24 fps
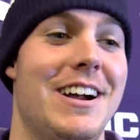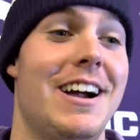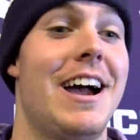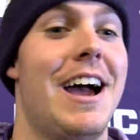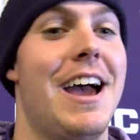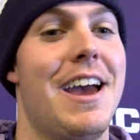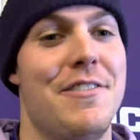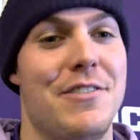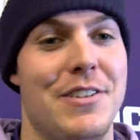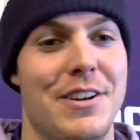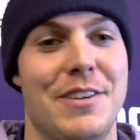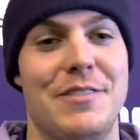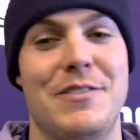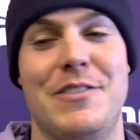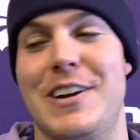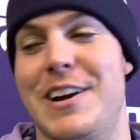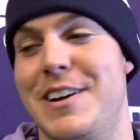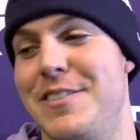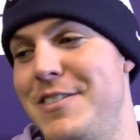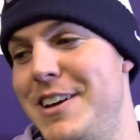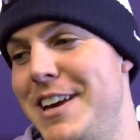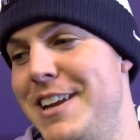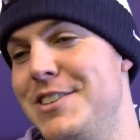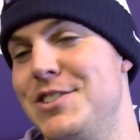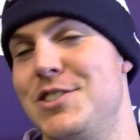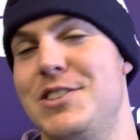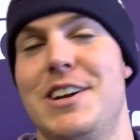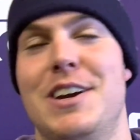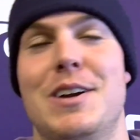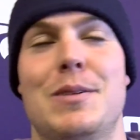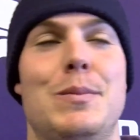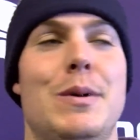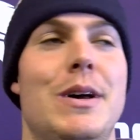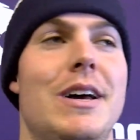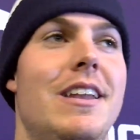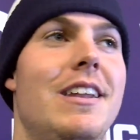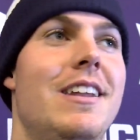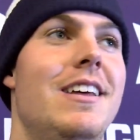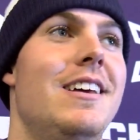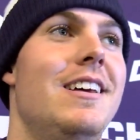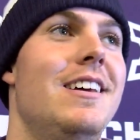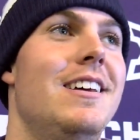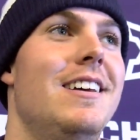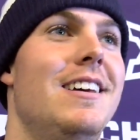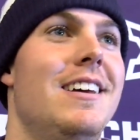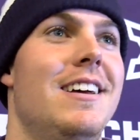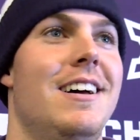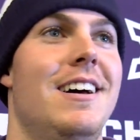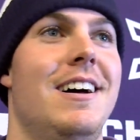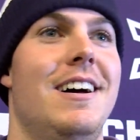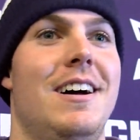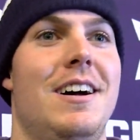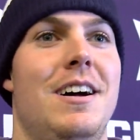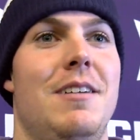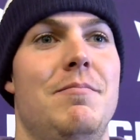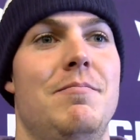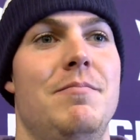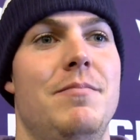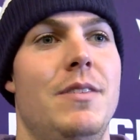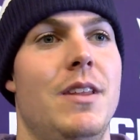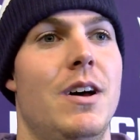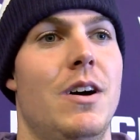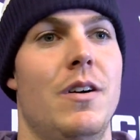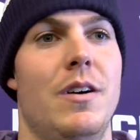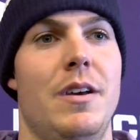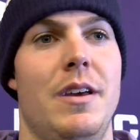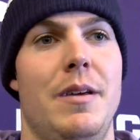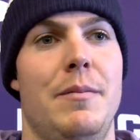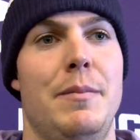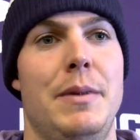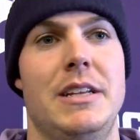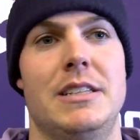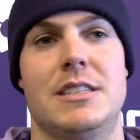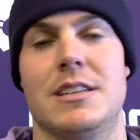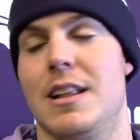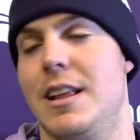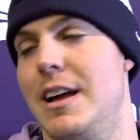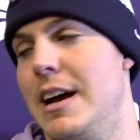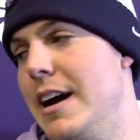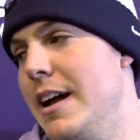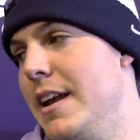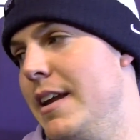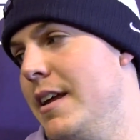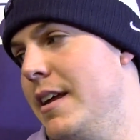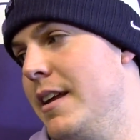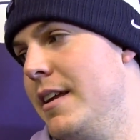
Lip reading: I have an unfair advantage there, but no, it means a lot,